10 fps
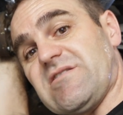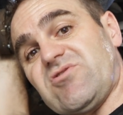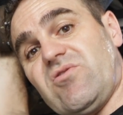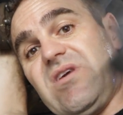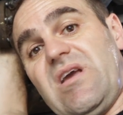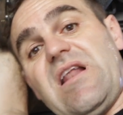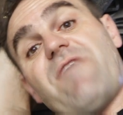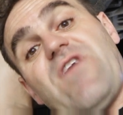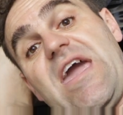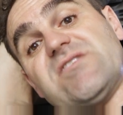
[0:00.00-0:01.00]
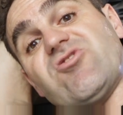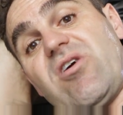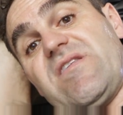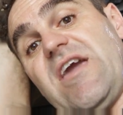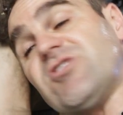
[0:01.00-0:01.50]
It's on the left hand
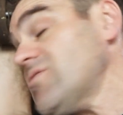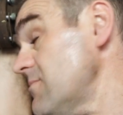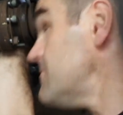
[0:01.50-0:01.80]
side of the engine.